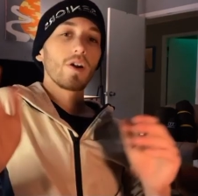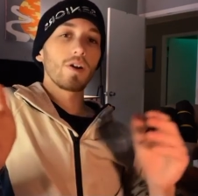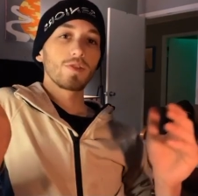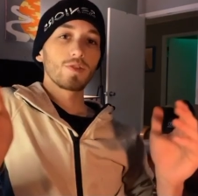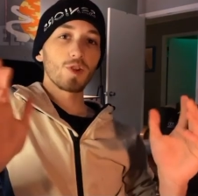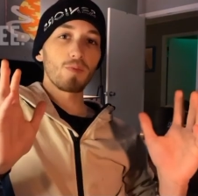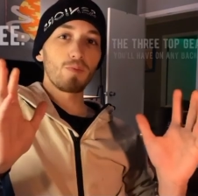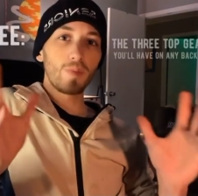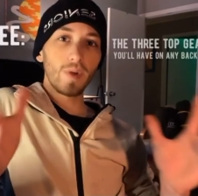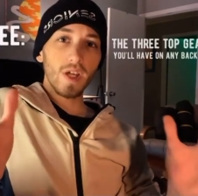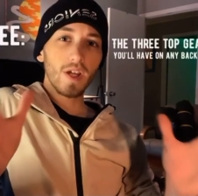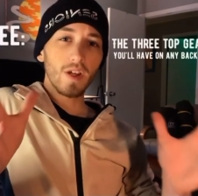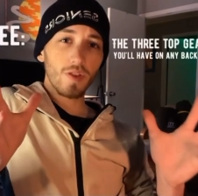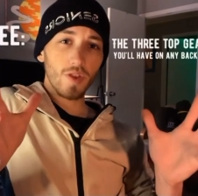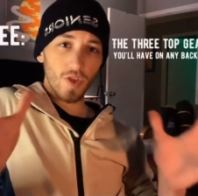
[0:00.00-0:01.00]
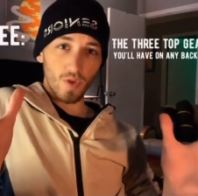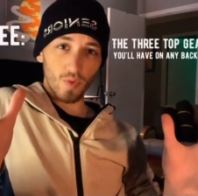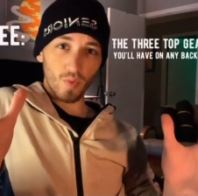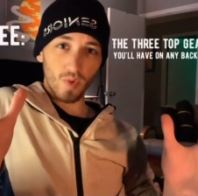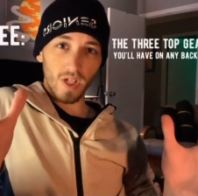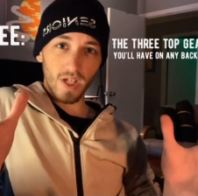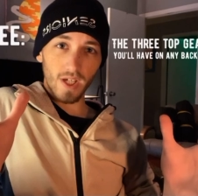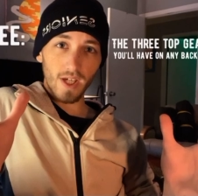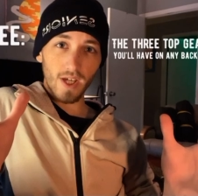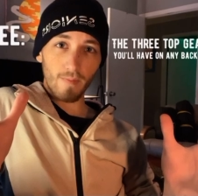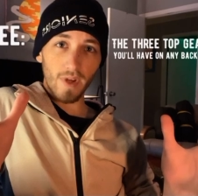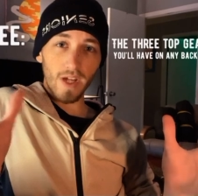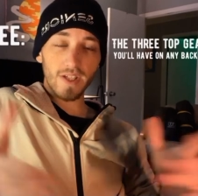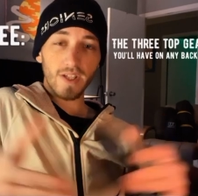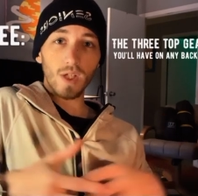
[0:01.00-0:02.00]
So the big three
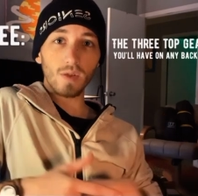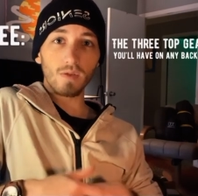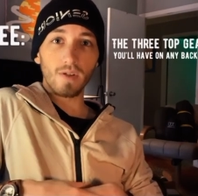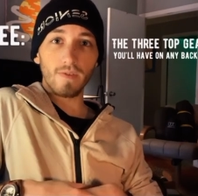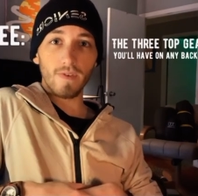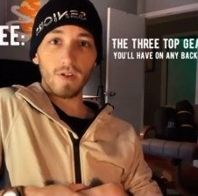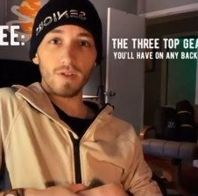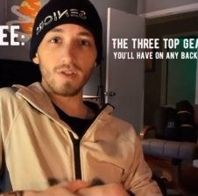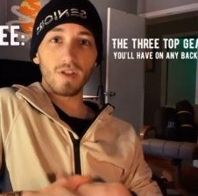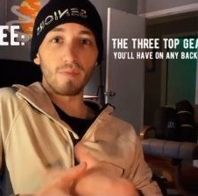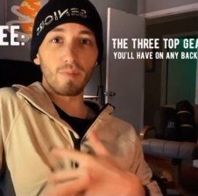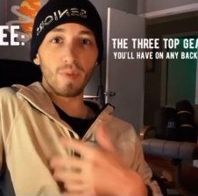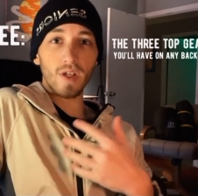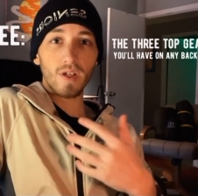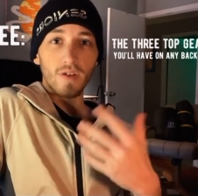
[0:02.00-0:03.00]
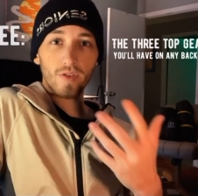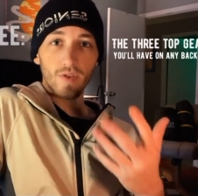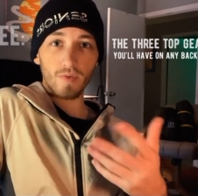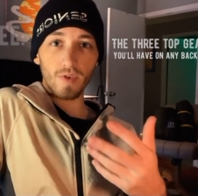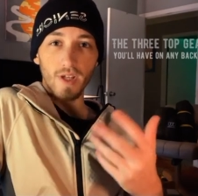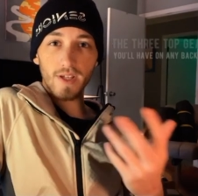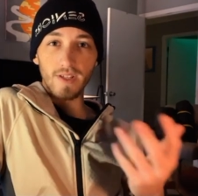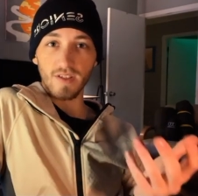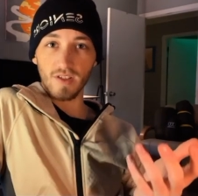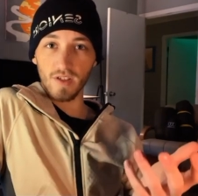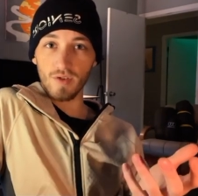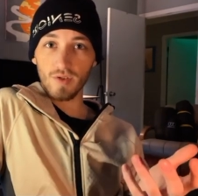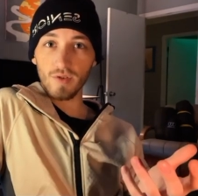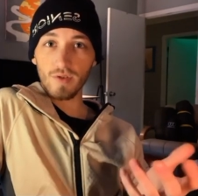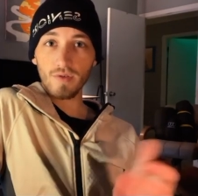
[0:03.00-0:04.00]
basically refers to the big three
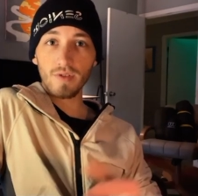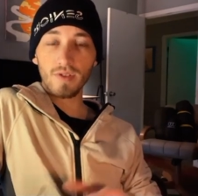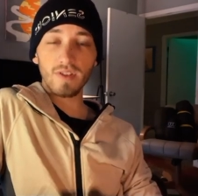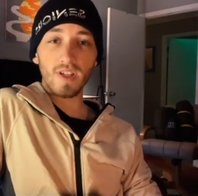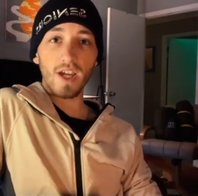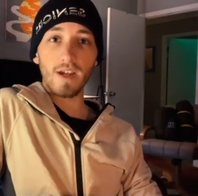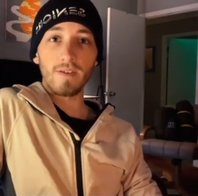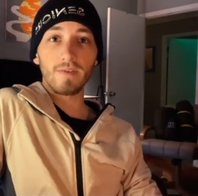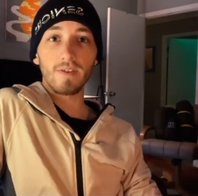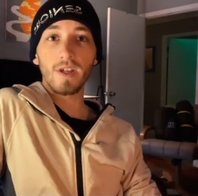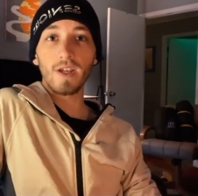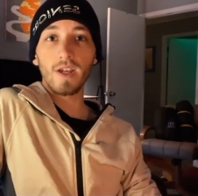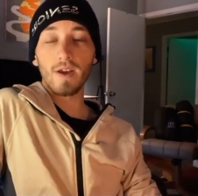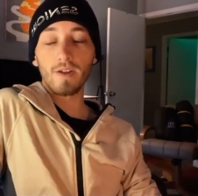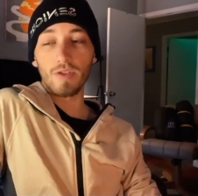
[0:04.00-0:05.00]
essentials that every